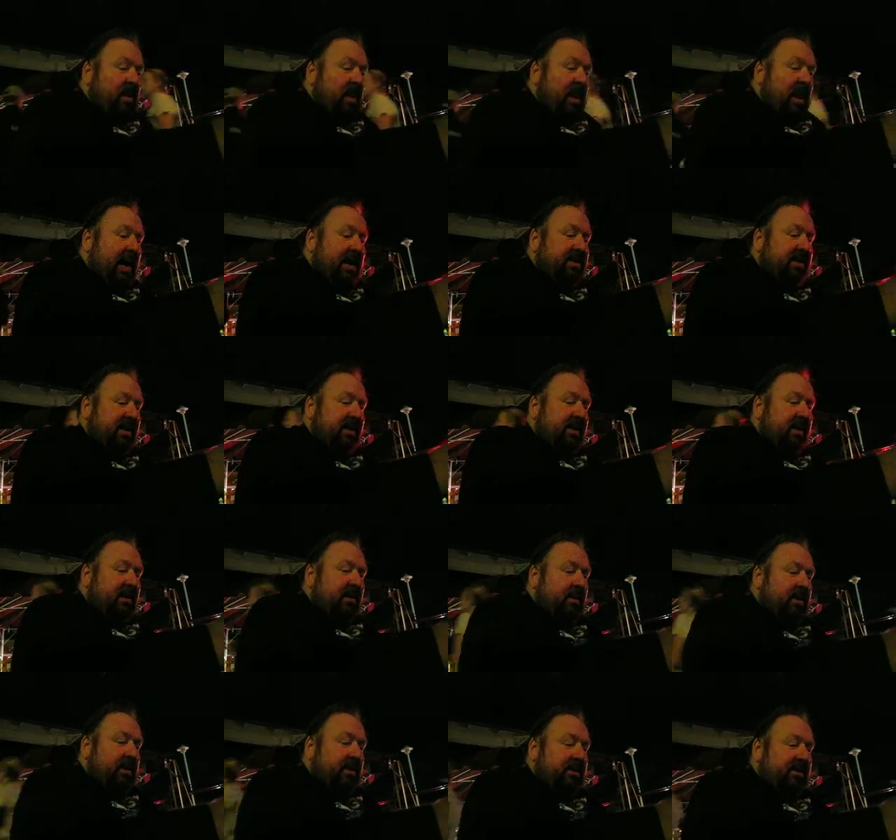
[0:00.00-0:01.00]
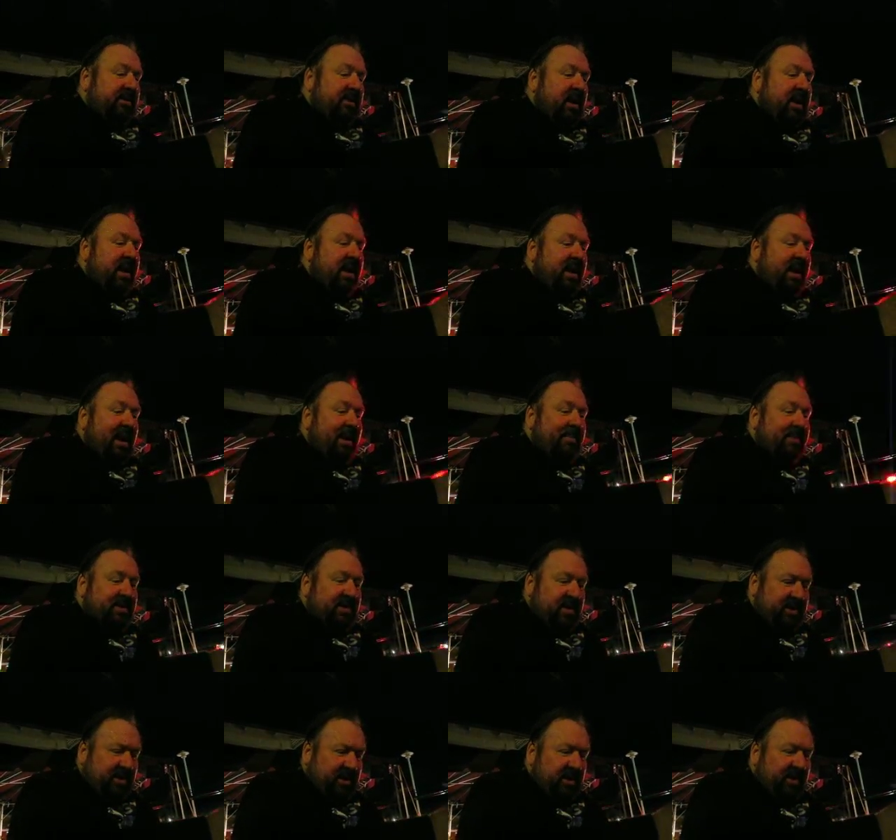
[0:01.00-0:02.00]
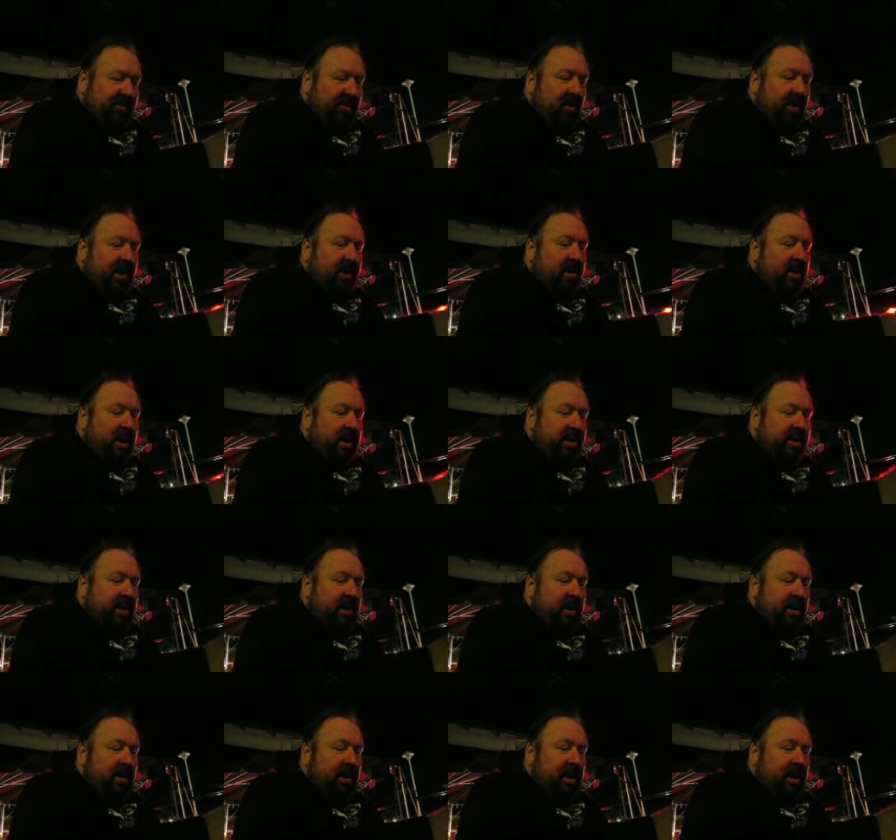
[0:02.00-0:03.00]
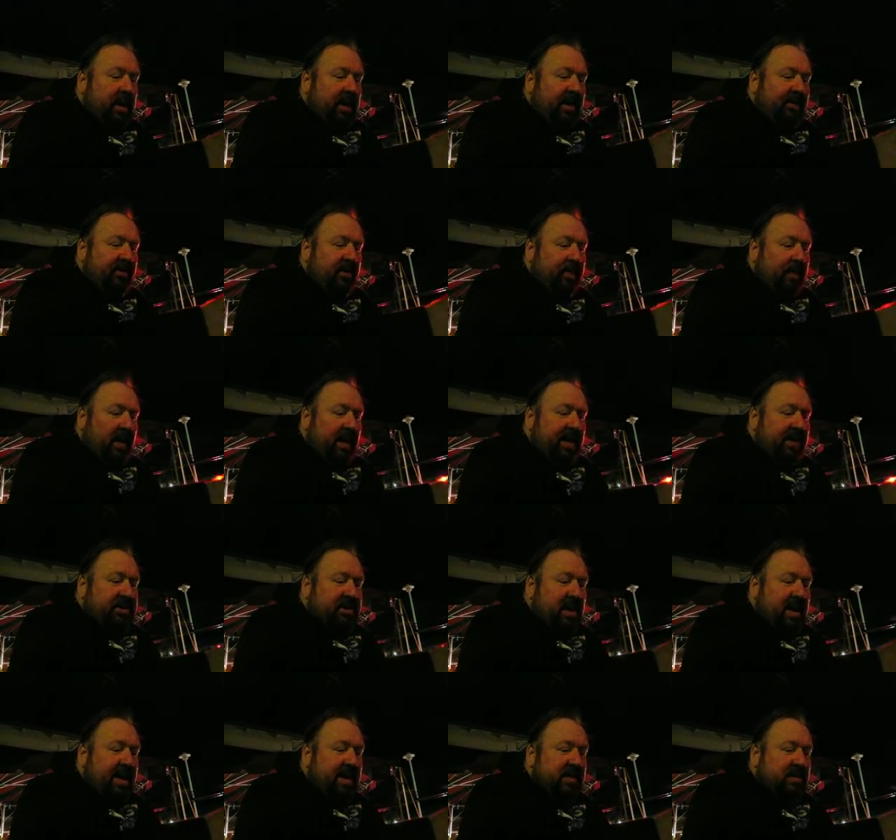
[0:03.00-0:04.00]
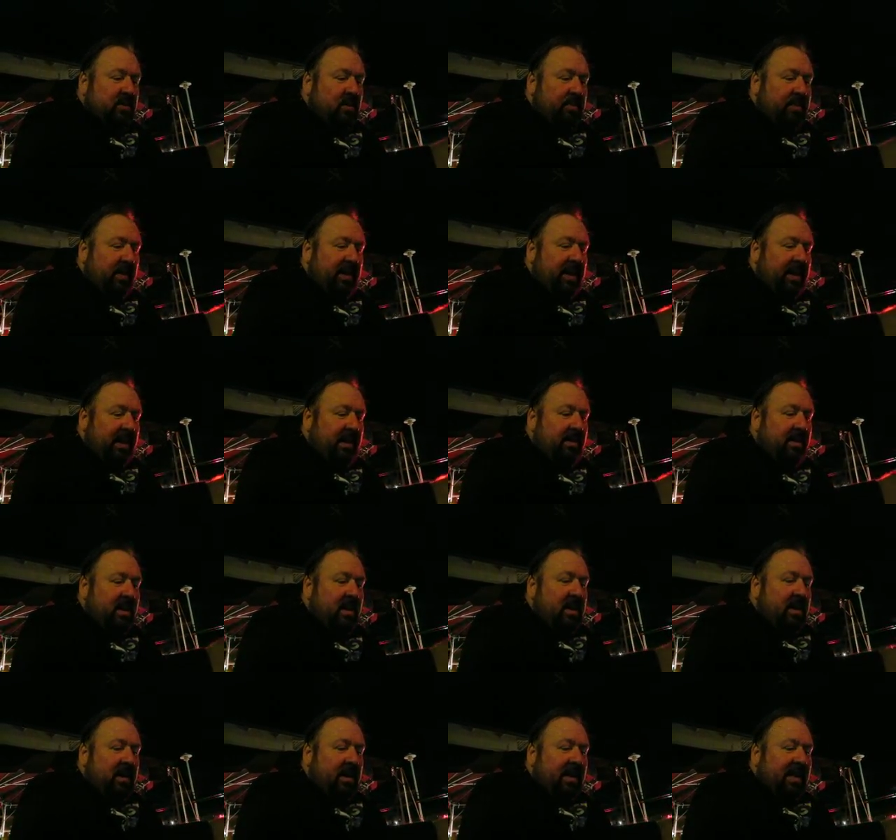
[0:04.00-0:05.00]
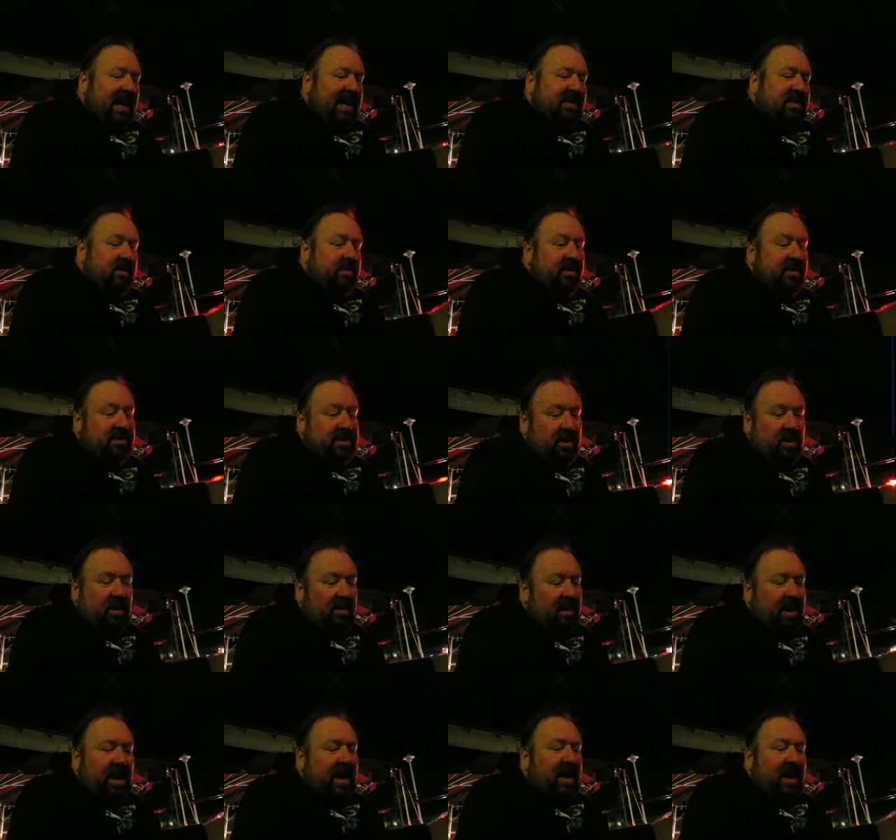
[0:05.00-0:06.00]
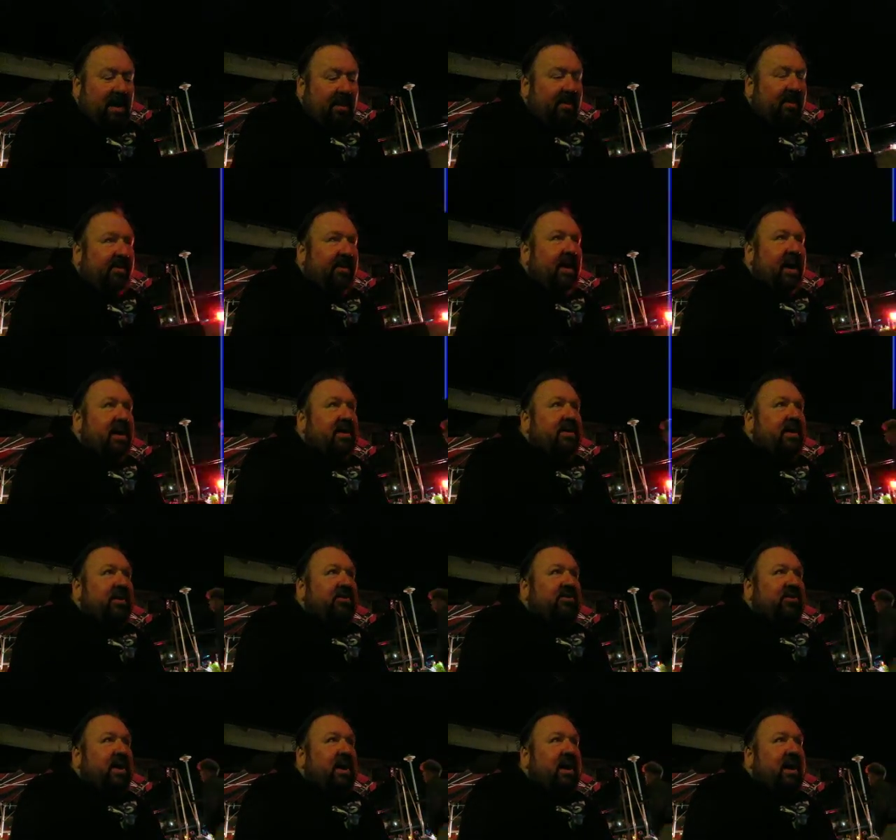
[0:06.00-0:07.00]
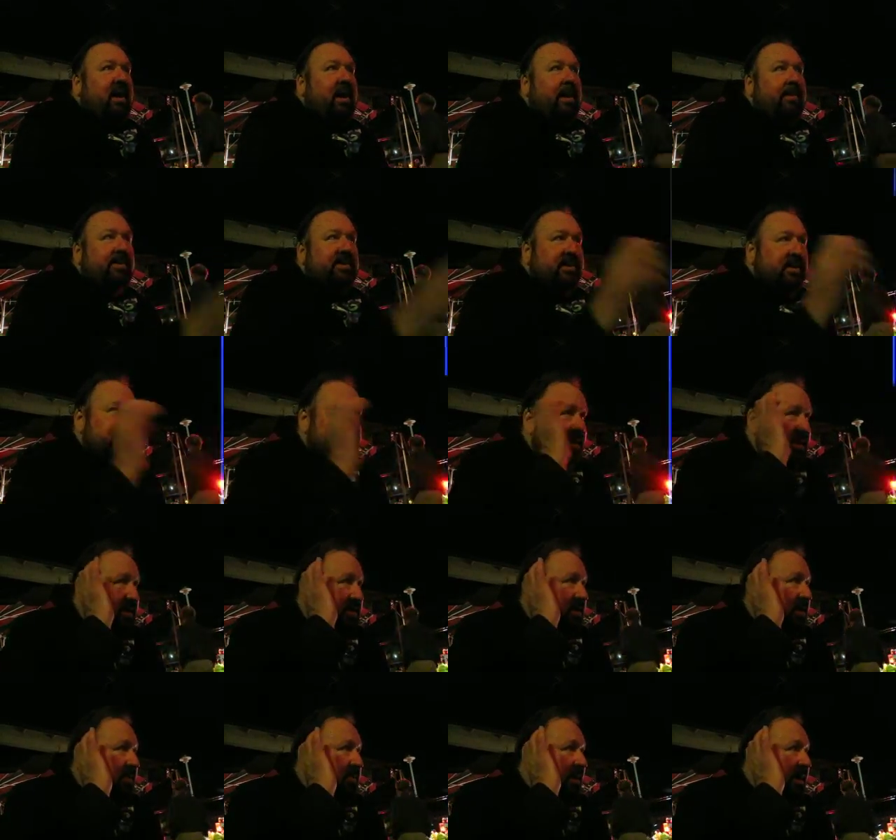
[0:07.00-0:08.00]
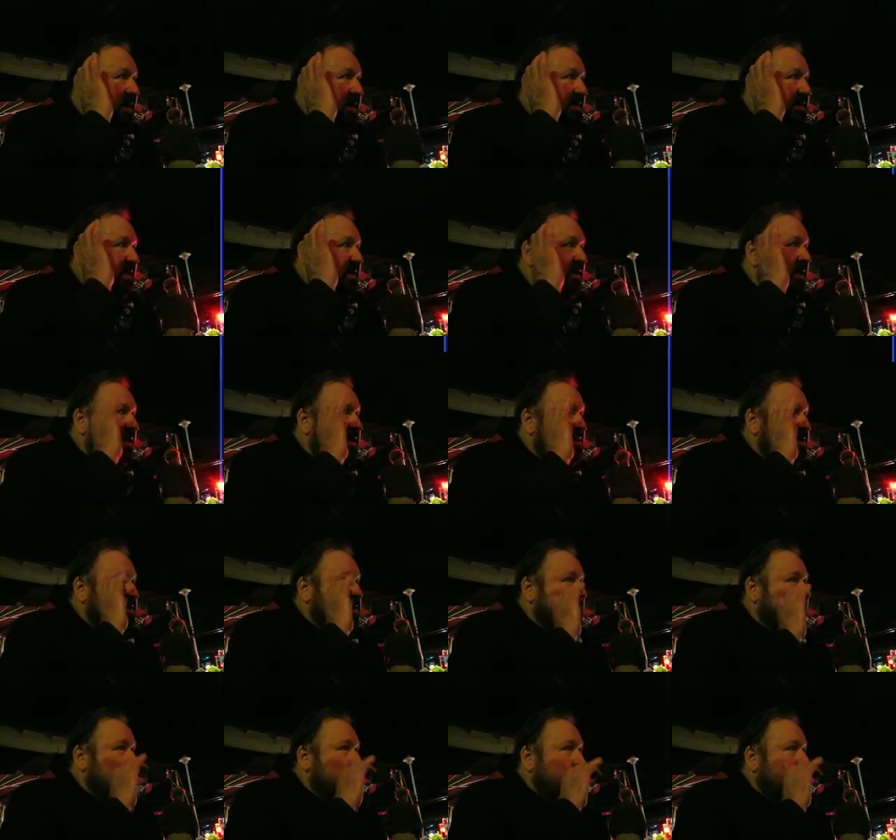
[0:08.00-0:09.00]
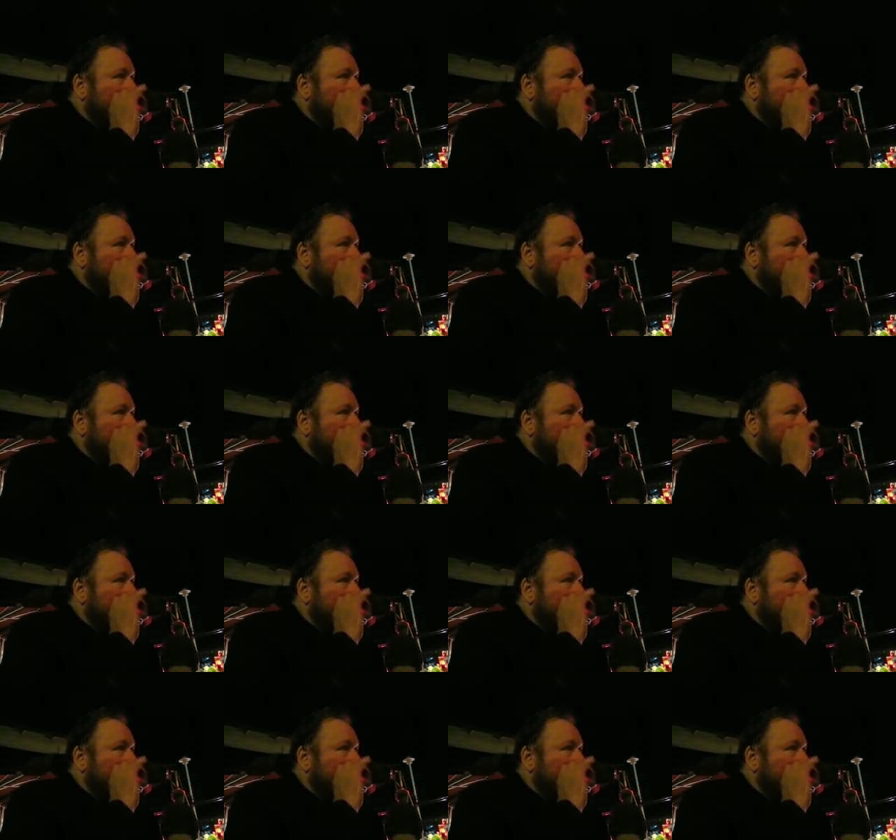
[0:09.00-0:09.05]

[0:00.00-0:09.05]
I think studying composition is very good. If you play jazz or play classical music or any kind of music, I think studying composition is good because it teaches you